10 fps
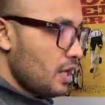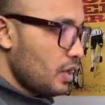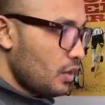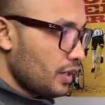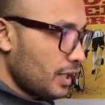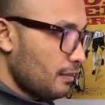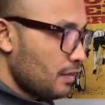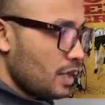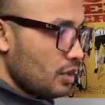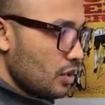Okay,
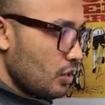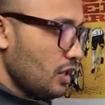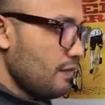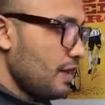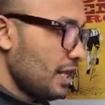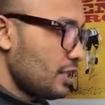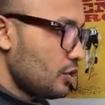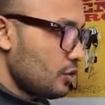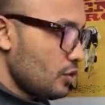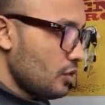now if I
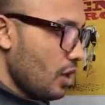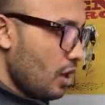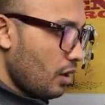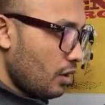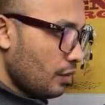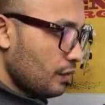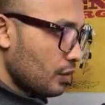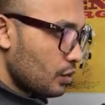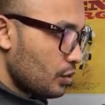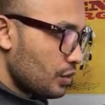took off
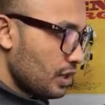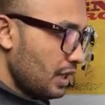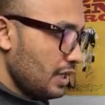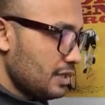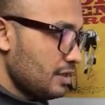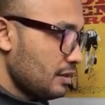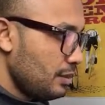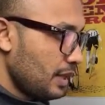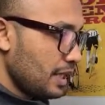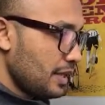or delete
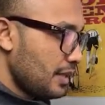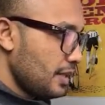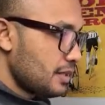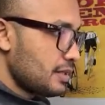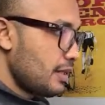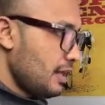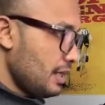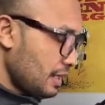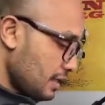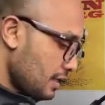simply this
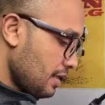line,